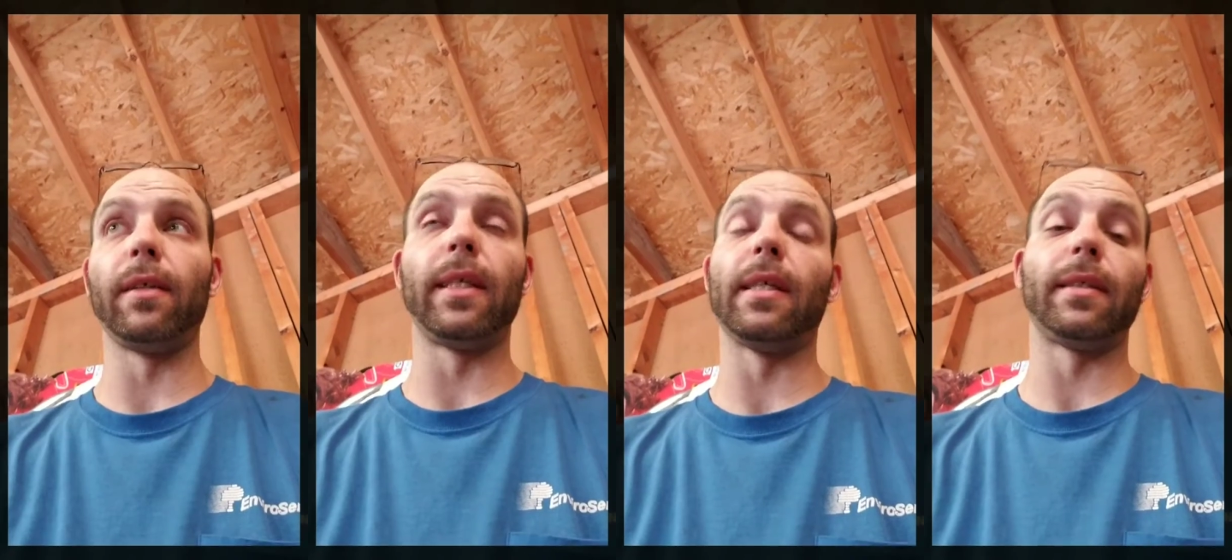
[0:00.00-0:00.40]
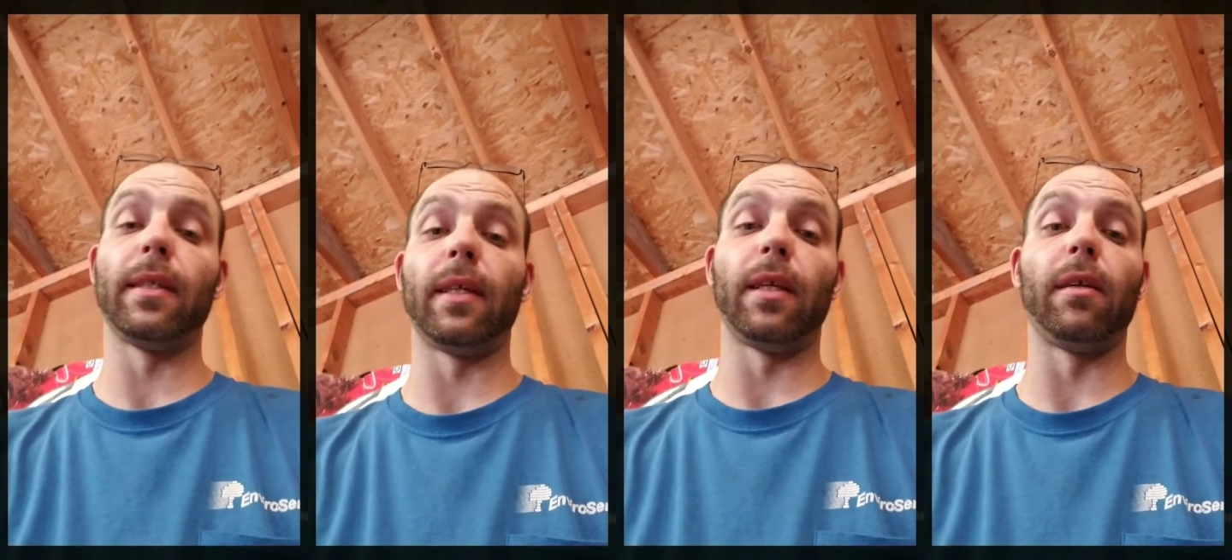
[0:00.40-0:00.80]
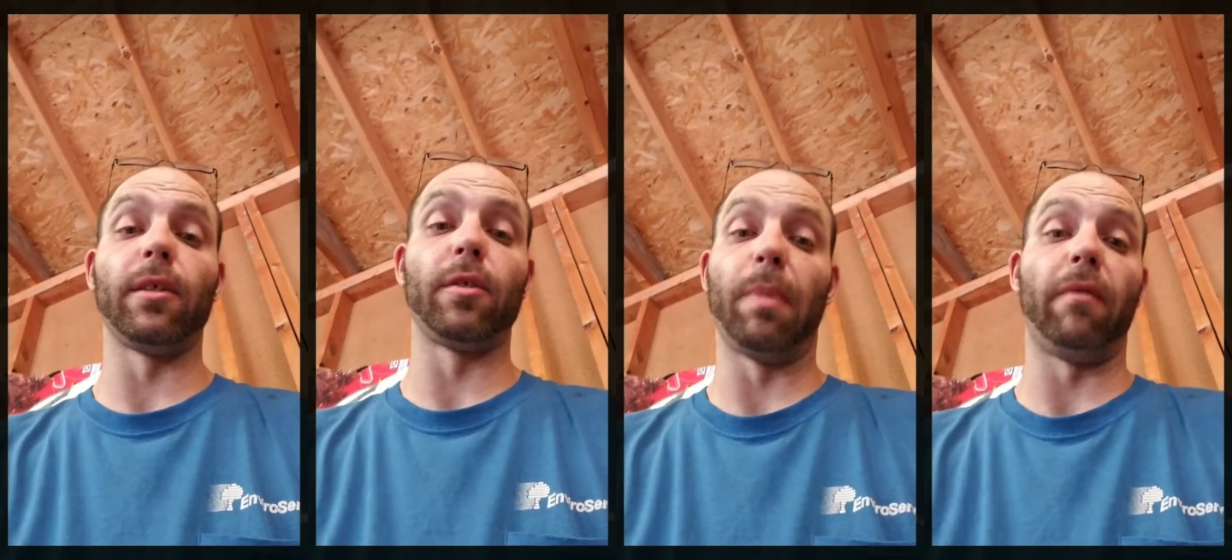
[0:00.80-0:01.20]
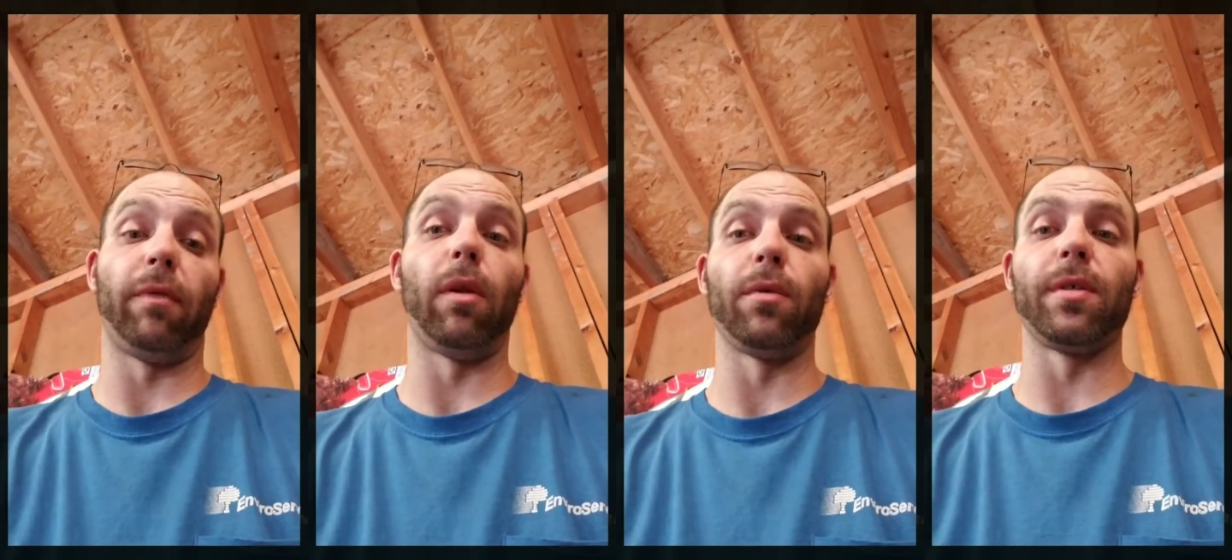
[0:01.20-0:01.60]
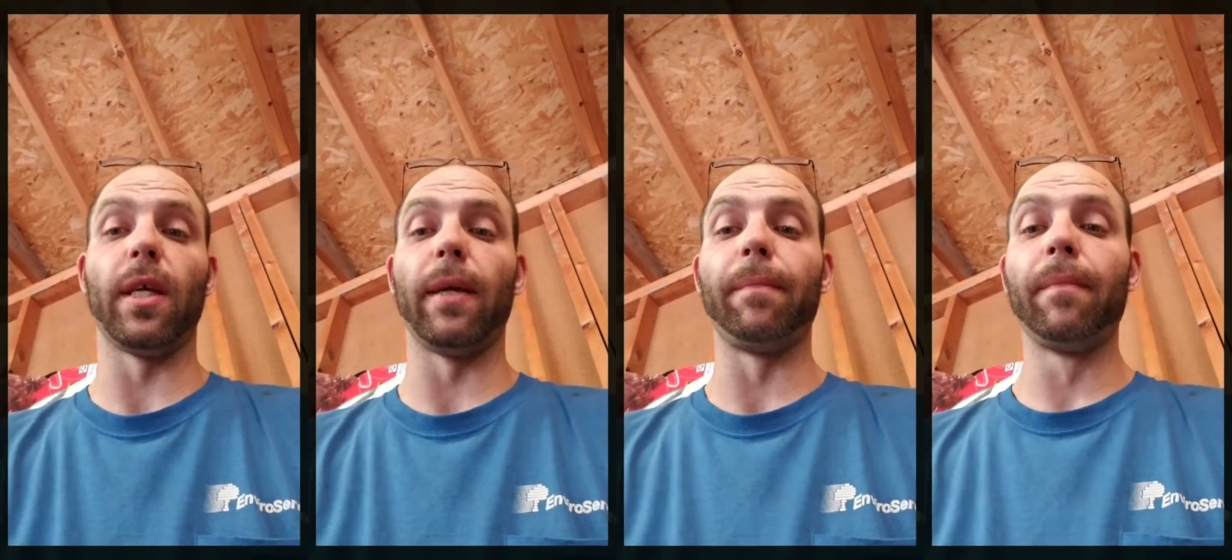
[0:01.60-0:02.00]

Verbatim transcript: tested it. They literally just flow the same.